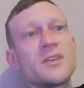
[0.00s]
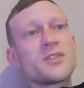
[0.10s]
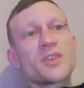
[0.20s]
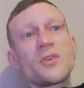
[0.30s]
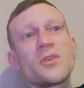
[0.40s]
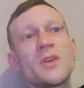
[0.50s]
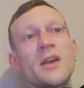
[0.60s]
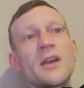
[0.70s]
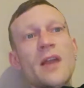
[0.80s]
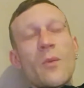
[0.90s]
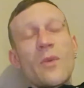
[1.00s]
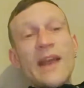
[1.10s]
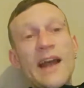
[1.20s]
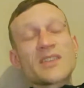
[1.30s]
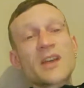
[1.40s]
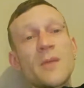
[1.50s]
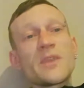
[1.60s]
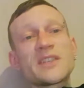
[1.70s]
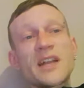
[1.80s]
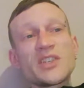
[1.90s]
So like when it adds up,
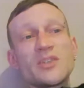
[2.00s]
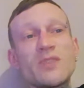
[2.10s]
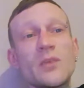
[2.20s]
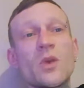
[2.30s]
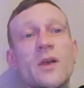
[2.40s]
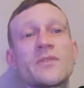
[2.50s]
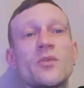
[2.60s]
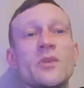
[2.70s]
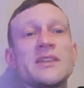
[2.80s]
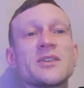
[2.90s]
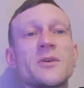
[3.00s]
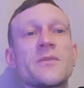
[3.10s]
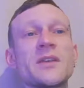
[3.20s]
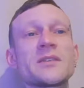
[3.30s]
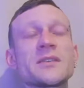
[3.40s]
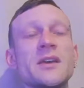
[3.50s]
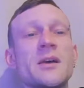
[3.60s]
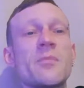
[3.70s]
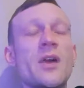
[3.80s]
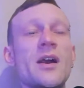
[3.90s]
it's actually really worth doing these little things.
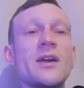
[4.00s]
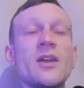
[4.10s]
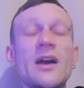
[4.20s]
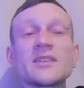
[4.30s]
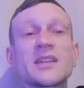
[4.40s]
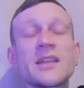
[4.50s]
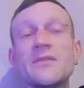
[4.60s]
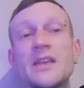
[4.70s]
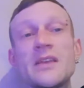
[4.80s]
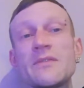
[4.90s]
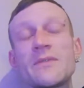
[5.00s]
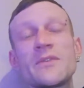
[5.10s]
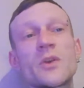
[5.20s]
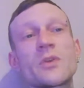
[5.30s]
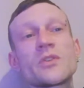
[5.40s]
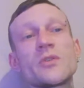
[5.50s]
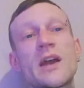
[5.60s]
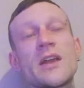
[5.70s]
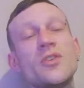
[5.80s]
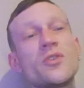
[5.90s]
But like I said, even if you don't want to do
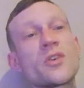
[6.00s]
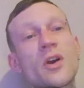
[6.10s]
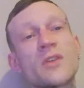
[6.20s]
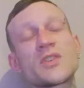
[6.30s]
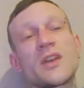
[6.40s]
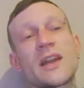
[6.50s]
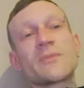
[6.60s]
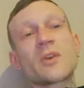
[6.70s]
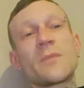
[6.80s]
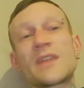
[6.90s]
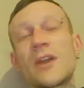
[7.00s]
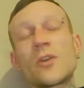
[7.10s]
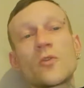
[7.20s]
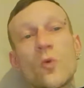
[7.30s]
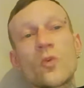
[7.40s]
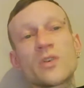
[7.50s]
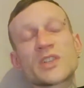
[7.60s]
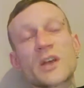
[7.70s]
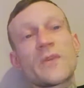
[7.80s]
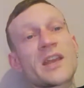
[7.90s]
that, you can go onto your laptop, download all your
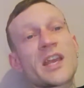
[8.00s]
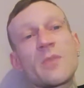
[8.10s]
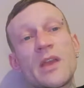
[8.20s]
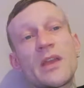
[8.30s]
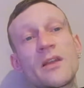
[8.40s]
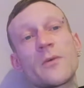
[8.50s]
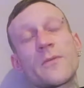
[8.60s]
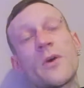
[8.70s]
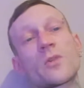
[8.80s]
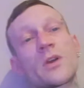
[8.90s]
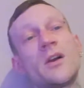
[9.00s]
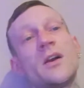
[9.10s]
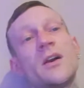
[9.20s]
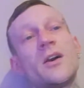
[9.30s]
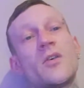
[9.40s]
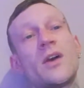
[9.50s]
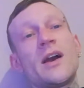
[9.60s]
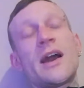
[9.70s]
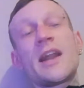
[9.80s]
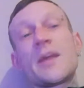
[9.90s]
stuff, and then keep it in a little folder. All
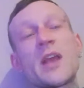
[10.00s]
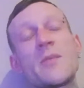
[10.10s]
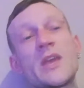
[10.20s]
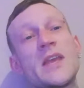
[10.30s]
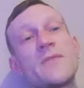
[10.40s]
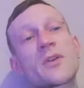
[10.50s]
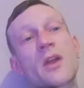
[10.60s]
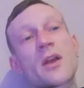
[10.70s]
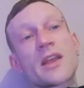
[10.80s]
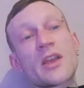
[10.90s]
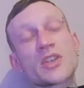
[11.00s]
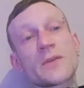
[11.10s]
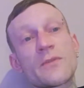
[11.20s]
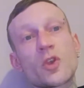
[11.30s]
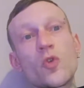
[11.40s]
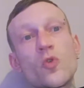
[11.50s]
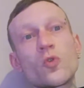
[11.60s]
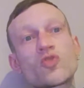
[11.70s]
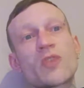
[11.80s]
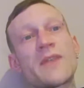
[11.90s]
right, and then maybe even get yourself a
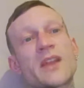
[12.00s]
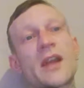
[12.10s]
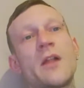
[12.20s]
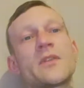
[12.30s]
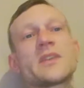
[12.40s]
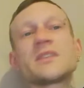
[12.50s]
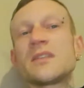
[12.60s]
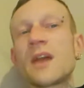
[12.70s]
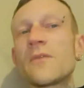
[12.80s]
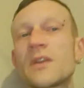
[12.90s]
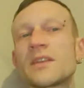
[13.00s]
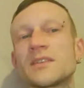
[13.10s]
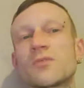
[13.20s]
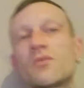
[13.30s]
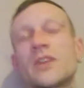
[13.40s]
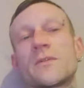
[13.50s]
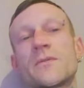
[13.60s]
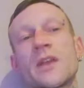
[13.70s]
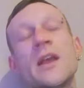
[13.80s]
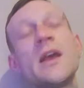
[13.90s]
Google Drive account. I think this is a really good
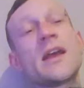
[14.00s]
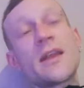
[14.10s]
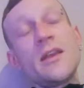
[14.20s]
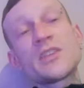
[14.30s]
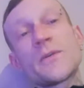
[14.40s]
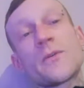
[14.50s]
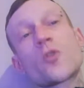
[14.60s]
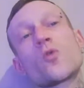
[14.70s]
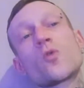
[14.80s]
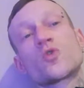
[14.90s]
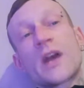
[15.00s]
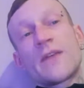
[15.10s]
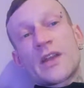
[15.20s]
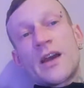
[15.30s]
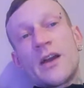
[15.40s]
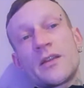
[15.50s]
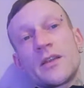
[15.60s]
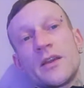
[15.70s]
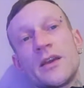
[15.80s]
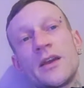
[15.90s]
thing. Get yourself a Google Drive account,
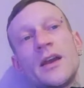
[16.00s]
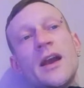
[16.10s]
yeah.